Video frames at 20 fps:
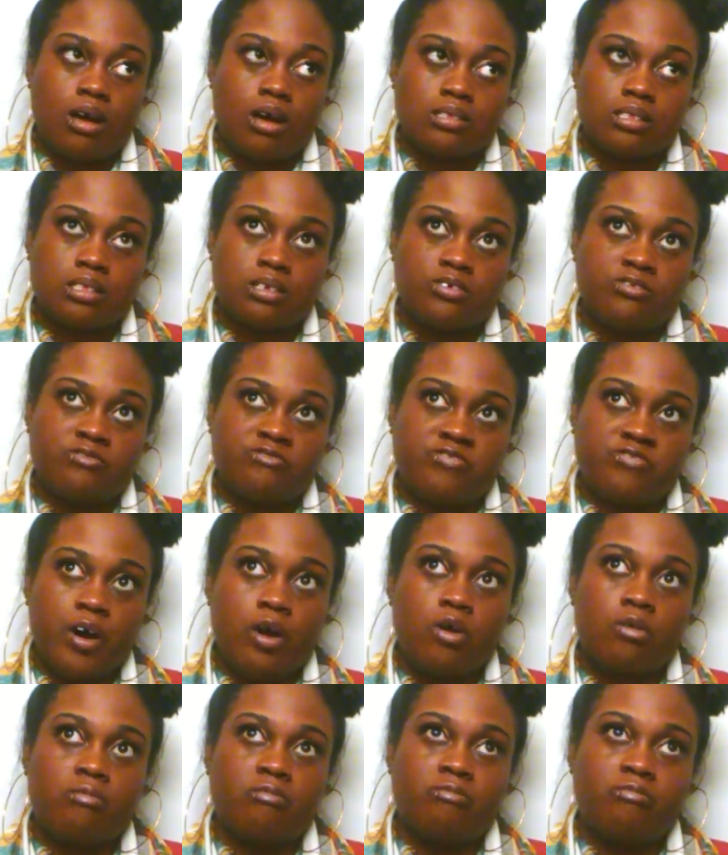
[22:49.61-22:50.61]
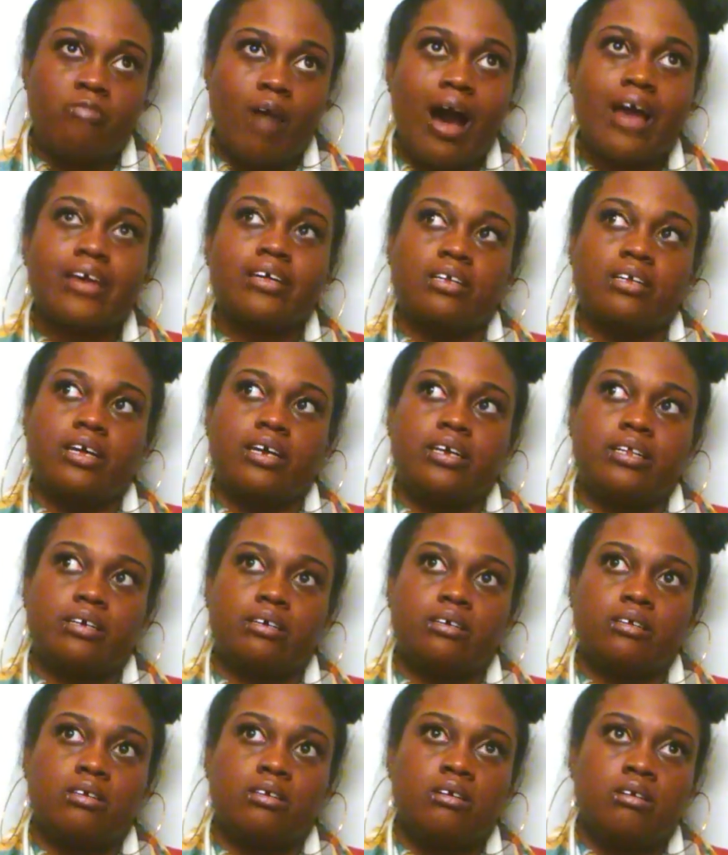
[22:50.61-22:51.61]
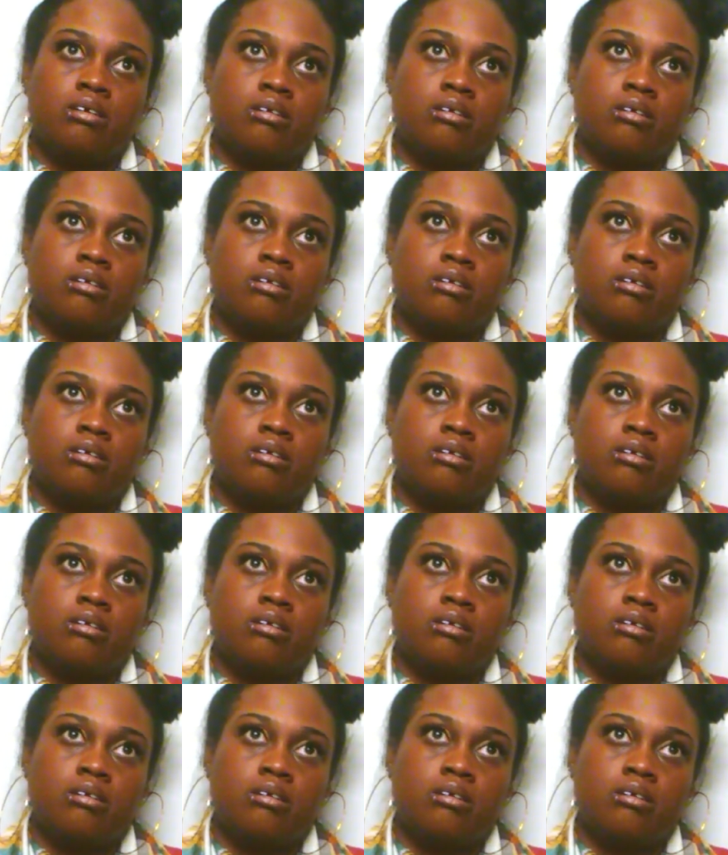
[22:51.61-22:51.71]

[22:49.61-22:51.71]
I still felt violated,